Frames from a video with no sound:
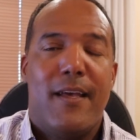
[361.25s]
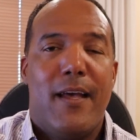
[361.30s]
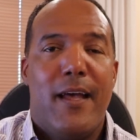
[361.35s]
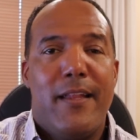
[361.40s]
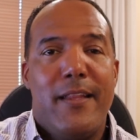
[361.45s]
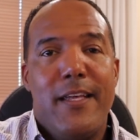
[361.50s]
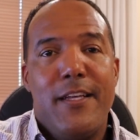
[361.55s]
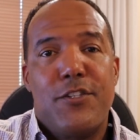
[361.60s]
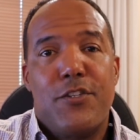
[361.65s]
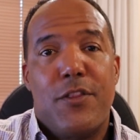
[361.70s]

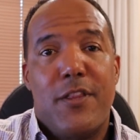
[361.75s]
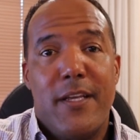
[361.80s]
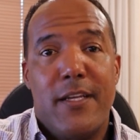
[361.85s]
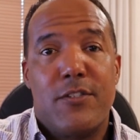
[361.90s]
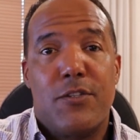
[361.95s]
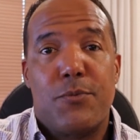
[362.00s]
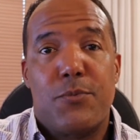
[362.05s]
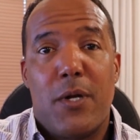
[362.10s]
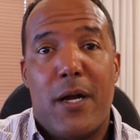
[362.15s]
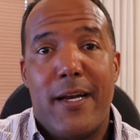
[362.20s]
And these are
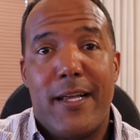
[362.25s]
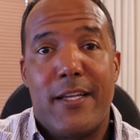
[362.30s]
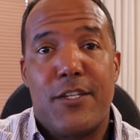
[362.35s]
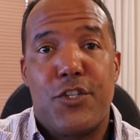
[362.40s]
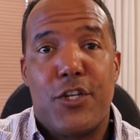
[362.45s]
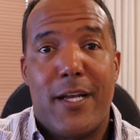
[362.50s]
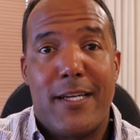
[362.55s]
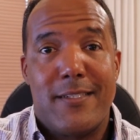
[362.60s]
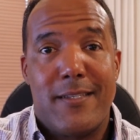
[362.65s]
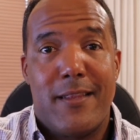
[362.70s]
things I'm trying to
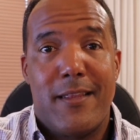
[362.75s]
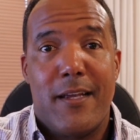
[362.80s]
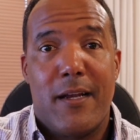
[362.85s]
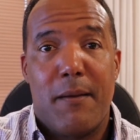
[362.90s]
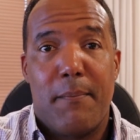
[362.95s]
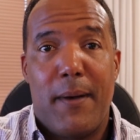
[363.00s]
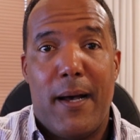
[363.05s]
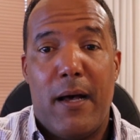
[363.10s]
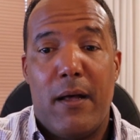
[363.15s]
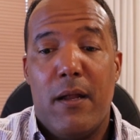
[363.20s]
get you guys to think
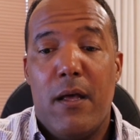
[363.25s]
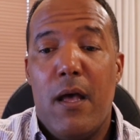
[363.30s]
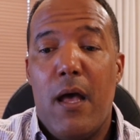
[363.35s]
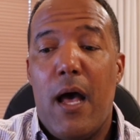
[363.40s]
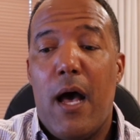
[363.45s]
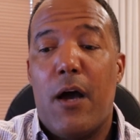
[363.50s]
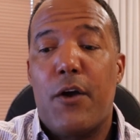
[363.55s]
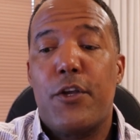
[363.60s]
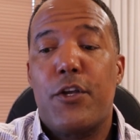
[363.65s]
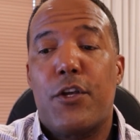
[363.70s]
about.
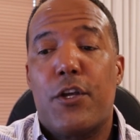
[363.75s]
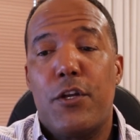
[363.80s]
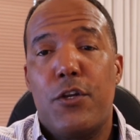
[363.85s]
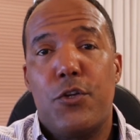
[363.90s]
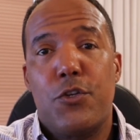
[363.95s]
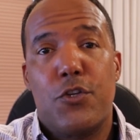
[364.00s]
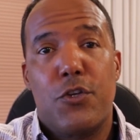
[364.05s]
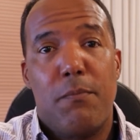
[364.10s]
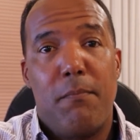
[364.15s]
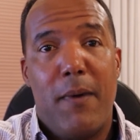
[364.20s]
How you can
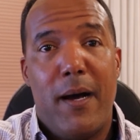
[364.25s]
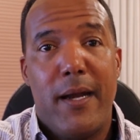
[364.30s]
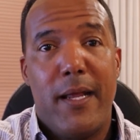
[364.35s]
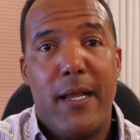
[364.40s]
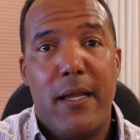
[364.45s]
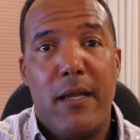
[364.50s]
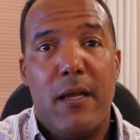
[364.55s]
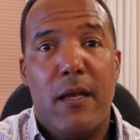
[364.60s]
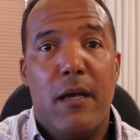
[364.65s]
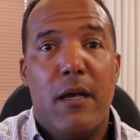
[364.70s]
use your
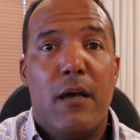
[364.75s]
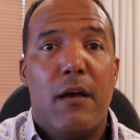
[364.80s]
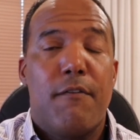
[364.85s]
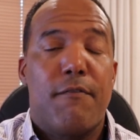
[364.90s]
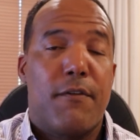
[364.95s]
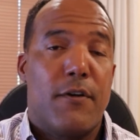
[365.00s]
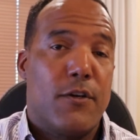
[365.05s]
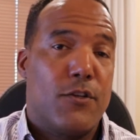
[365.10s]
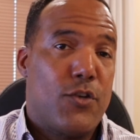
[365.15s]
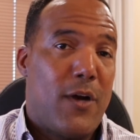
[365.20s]
money
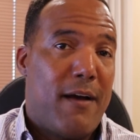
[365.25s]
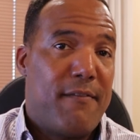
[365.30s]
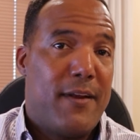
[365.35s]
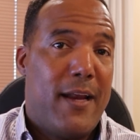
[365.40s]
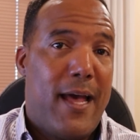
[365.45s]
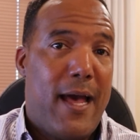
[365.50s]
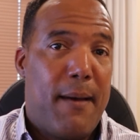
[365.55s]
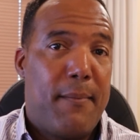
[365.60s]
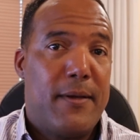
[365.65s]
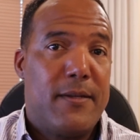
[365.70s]
for your driving
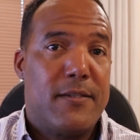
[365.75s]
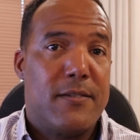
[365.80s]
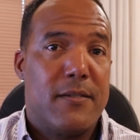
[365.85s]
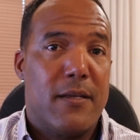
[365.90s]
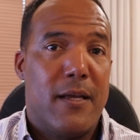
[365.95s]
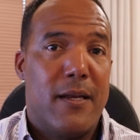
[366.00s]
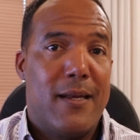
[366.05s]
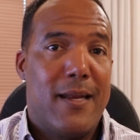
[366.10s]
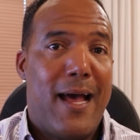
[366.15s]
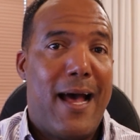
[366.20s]
habits
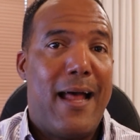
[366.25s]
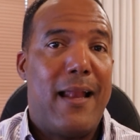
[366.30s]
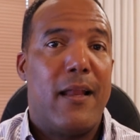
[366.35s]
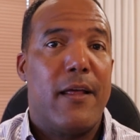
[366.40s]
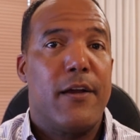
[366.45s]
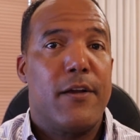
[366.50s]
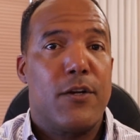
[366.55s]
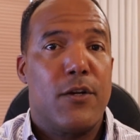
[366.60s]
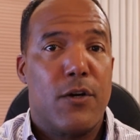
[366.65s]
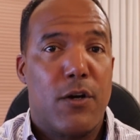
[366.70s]
and not
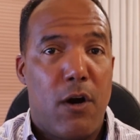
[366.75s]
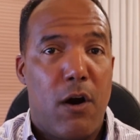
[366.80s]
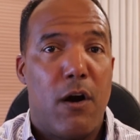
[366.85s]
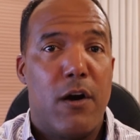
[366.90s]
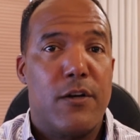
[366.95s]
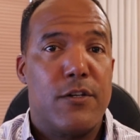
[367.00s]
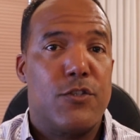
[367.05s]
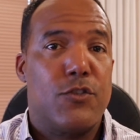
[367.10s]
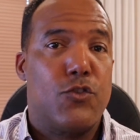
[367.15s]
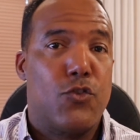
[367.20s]
let your
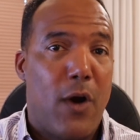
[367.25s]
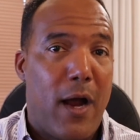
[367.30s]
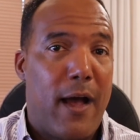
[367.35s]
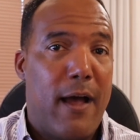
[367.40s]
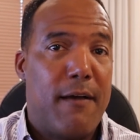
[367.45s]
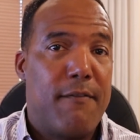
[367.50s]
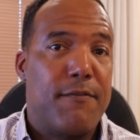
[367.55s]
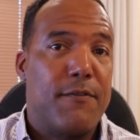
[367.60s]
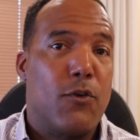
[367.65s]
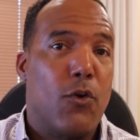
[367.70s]
cars
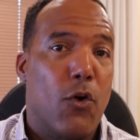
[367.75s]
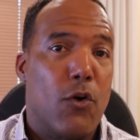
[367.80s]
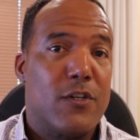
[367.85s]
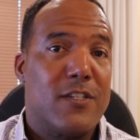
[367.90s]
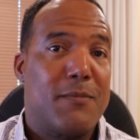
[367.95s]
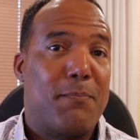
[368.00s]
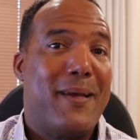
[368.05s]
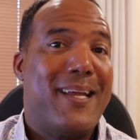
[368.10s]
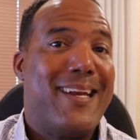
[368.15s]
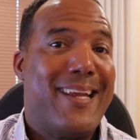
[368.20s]
drive your
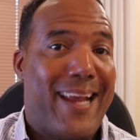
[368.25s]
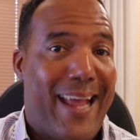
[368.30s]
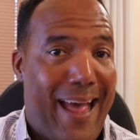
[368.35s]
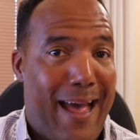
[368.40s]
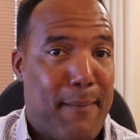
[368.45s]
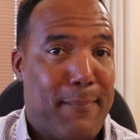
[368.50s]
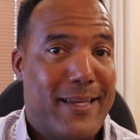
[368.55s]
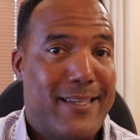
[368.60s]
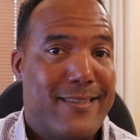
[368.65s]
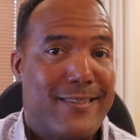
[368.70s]
spending
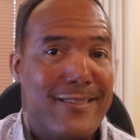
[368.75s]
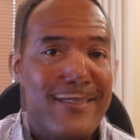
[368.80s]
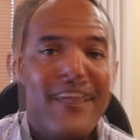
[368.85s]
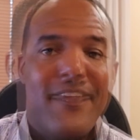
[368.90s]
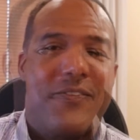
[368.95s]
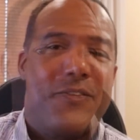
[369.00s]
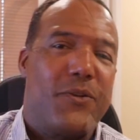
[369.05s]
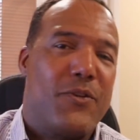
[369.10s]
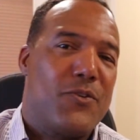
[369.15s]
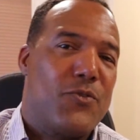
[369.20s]
habits.
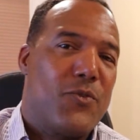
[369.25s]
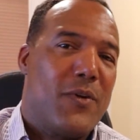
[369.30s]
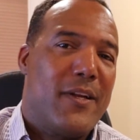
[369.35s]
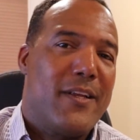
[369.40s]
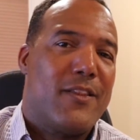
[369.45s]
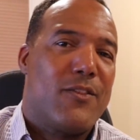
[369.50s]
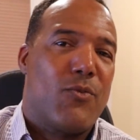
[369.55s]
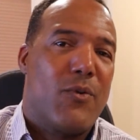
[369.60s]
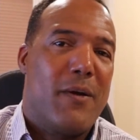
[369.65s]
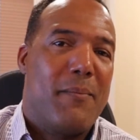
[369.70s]
So there's really
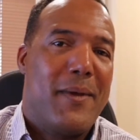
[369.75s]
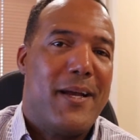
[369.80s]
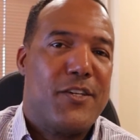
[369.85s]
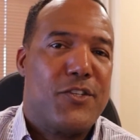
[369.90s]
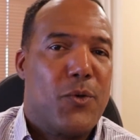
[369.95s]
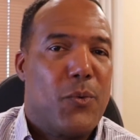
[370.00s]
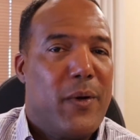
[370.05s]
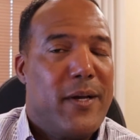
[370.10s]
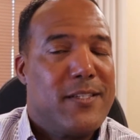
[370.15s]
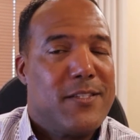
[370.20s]
3
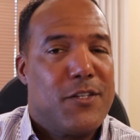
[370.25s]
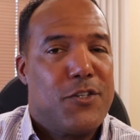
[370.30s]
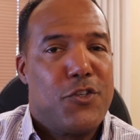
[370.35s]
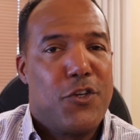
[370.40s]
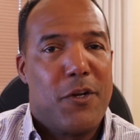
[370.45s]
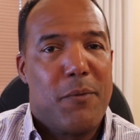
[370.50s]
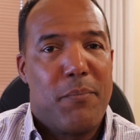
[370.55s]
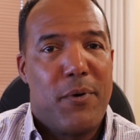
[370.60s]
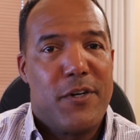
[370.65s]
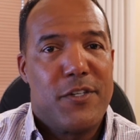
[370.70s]
major ways that
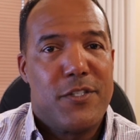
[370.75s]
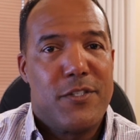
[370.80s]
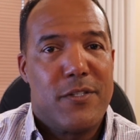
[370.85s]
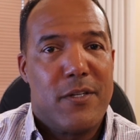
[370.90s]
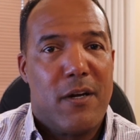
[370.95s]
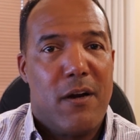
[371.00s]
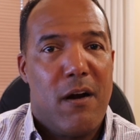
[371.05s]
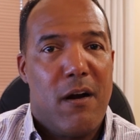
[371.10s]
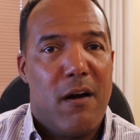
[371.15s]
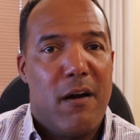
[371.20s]
you can purchase a
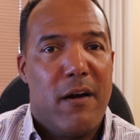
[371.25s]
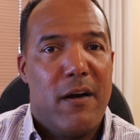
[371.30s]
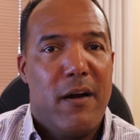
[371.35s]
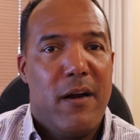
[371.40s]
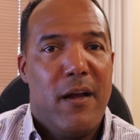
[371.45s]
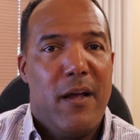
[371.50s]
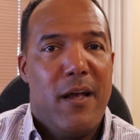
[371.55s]
car.